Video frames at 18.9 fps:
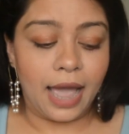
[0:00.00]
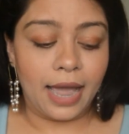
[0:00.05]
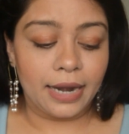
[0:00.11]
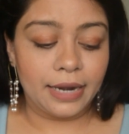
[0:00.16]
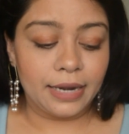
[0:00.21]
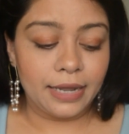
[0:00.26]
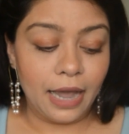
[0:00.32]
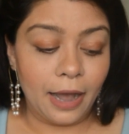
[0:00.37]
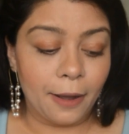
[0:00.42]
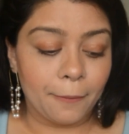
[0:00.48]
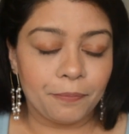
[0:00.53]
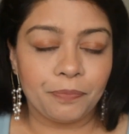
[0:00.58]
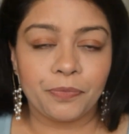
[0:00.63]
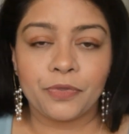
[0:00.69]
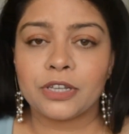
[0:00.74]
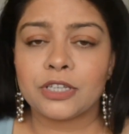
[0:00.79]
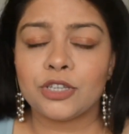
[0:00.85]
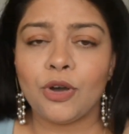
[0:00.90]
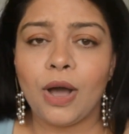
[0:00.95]
And yeah,
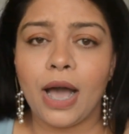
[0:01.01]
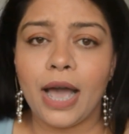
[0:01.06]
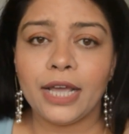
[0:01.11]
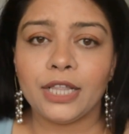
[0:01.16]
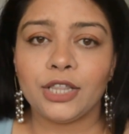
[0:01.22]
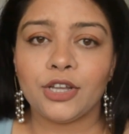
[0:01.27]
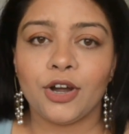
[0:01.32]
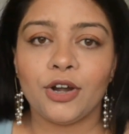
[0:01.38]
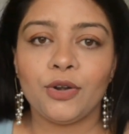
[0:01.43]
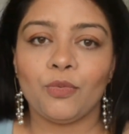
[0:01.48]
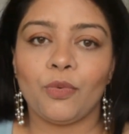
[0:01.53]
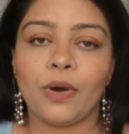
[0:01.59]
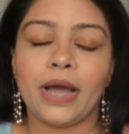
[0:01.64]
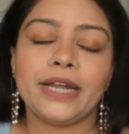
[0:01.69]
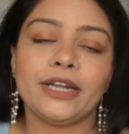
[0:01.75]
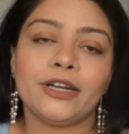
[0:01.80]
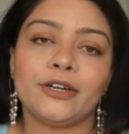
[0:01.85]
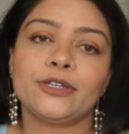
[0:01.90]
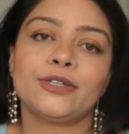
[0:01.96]
so I thought,
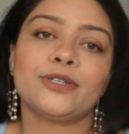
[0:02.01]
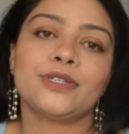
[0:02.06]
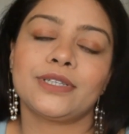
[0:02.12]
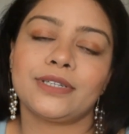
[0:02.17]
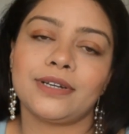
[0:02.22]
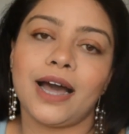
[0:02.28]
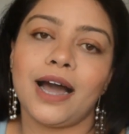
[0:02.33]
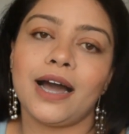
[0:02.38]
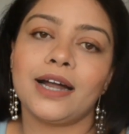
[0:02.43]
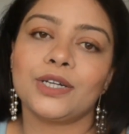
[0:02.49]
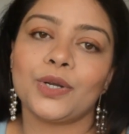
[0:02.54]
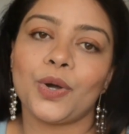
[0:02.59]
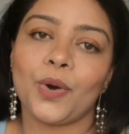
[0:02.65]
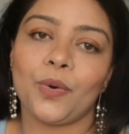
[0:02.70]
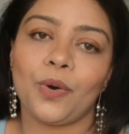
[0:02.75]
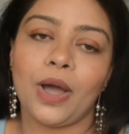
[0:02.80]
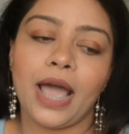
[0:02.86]
why not to start